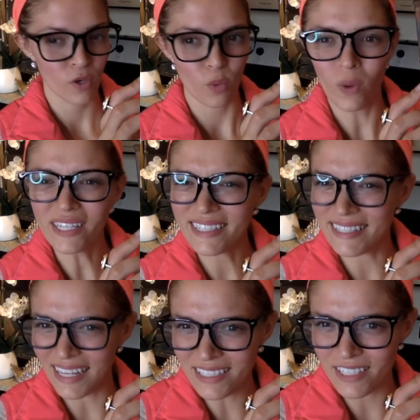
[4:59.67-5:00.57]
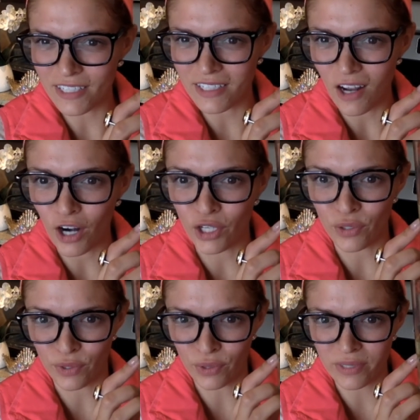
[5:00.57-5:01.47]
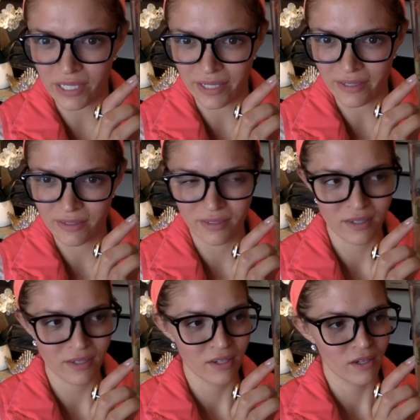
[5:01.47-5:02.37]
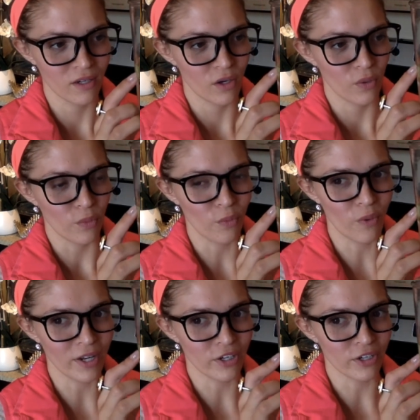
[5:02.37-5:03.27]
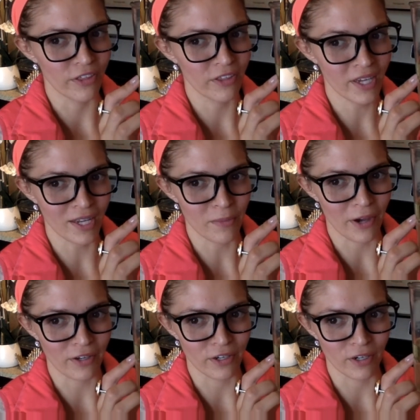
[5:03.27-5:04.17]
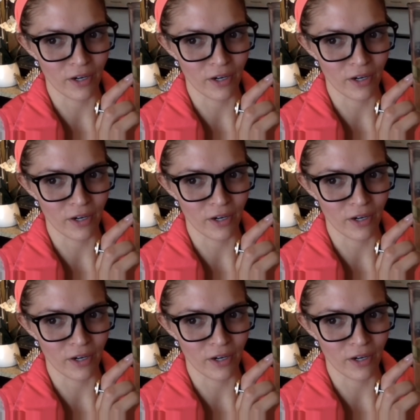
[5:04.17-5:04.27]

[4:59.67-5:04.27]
What senses are you using when you're thinking about your